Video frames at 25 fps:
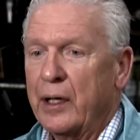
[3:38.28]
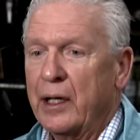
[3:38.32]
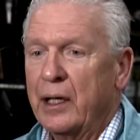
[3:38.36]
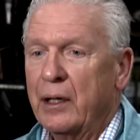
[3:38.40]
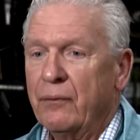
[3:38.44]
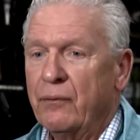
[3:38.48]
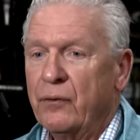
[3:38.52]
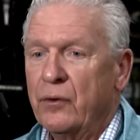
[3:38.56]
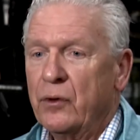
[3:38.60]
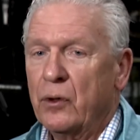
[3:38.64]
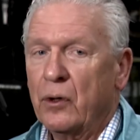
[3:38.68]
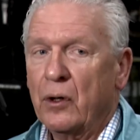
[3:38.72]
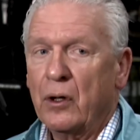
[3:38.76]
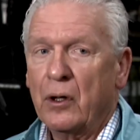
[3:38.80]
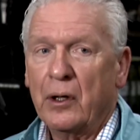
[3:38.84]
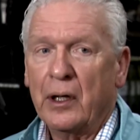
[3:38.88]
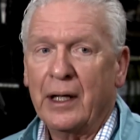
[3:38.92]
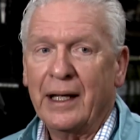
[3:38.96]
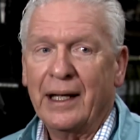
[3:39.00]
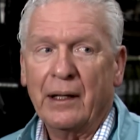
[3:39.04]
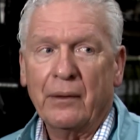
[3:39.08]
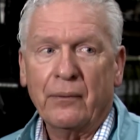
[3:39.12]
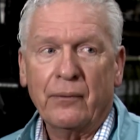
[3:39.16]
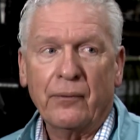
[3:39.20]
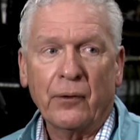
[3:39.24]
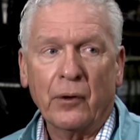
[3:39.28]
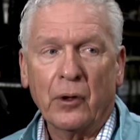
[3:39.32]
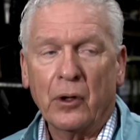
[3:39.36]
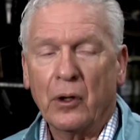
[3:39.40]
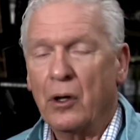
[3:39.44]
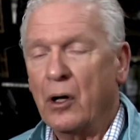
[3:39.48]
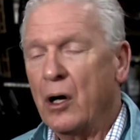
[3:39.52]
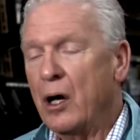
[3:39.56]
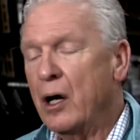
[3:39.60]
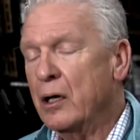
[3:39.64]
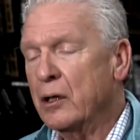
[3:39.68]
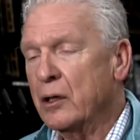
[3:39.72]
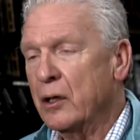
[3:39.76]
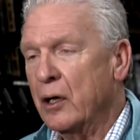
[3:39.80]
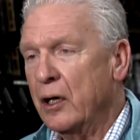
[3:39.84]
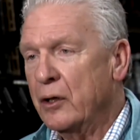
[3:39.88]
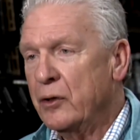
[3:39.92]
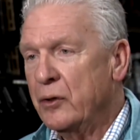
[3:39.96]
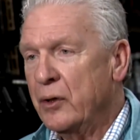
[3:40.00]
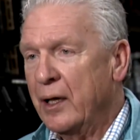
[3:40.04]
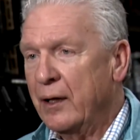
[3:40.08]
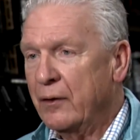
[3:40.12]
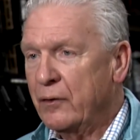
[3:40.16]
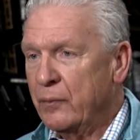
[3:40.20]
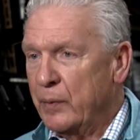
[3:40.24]
If you're in for a long gun,
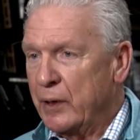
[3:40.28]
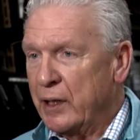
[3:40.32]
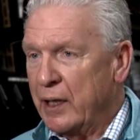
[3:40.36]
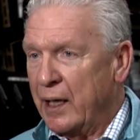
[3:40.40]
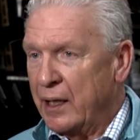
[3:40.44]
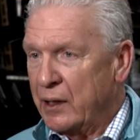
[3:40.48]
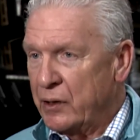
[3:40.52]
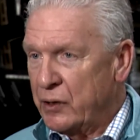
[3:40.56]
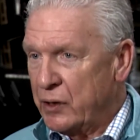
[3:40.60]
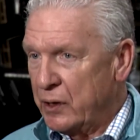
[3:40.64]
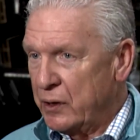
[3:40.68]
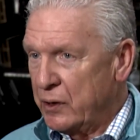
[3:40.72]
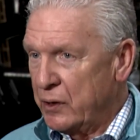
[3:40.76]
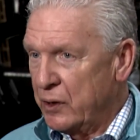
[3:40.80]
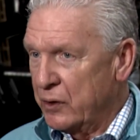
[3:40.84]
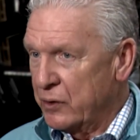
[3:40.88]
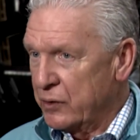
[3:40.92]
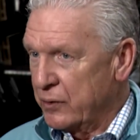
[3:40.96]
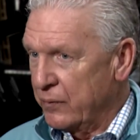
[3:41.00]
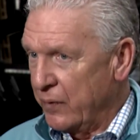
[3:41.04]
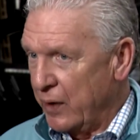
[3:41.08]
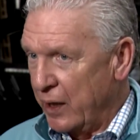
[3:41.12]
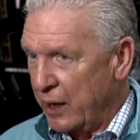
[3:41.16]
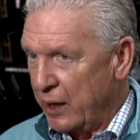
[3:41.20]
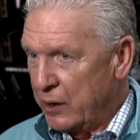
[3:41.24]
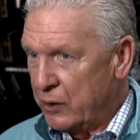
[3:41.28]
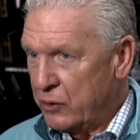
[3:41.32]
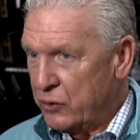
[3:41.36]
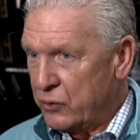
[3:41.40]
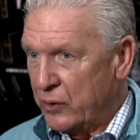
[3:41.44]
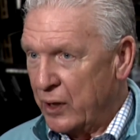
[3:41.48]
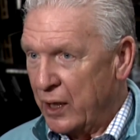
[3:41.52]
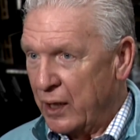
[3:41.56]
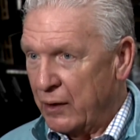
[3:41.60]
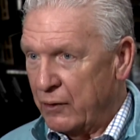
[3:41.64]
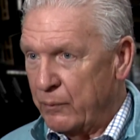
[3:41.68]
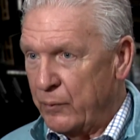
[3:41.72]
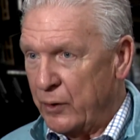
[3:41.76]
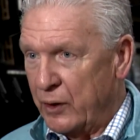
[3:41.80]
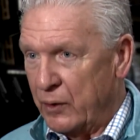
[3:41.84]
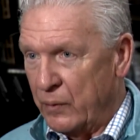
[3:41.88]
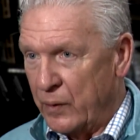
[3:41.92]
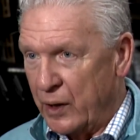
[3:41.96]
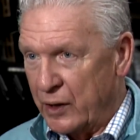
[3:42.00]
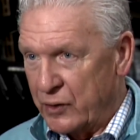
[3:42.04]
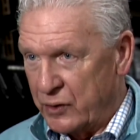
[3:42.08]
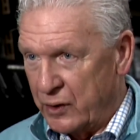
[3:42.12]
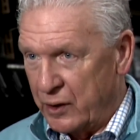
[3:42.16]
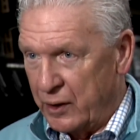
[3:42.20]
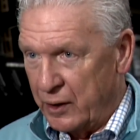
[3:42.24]
you have to be 18 years of age, you have to be a
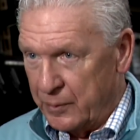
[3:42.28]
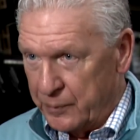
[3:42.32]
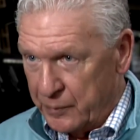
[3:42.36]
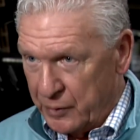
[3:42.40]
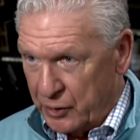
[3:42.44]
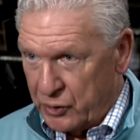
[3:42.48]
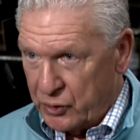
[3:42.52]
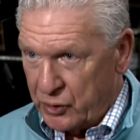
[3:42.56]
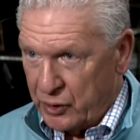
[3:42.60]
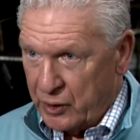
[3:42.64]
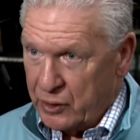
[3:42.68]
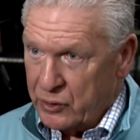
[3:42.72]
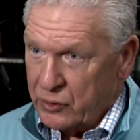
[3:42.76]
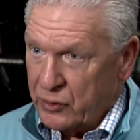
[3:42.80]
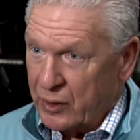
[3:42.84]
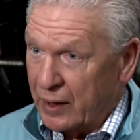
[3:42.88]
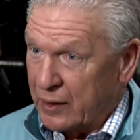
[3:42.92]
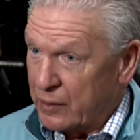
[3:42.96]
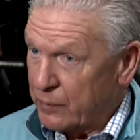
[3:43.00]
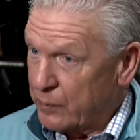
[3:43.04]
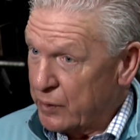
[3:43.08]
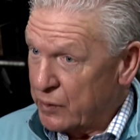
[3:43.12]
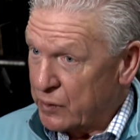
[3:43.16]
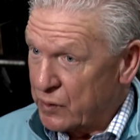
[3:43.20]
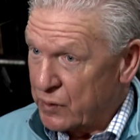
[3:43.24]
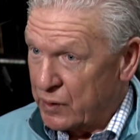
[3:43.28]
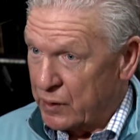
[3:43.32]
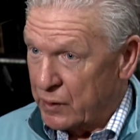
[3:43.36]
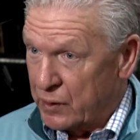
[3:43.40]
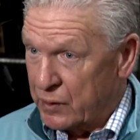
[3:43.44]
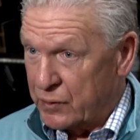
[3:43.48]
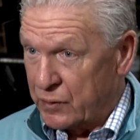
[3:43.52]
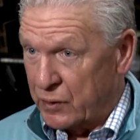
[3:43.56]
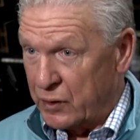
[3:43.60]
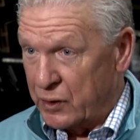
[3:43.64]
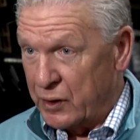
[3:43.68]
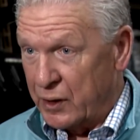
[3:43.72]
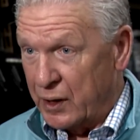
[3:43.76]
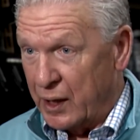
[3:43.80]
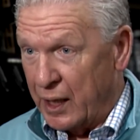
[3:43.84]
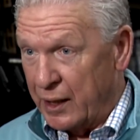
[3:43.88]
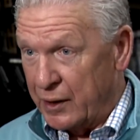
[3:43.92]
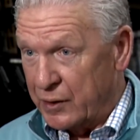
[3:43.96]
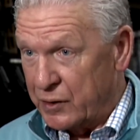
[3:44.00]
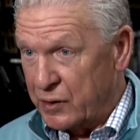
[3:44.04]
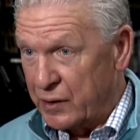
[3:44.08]
resident of Michigan, you have to be a citizen of the United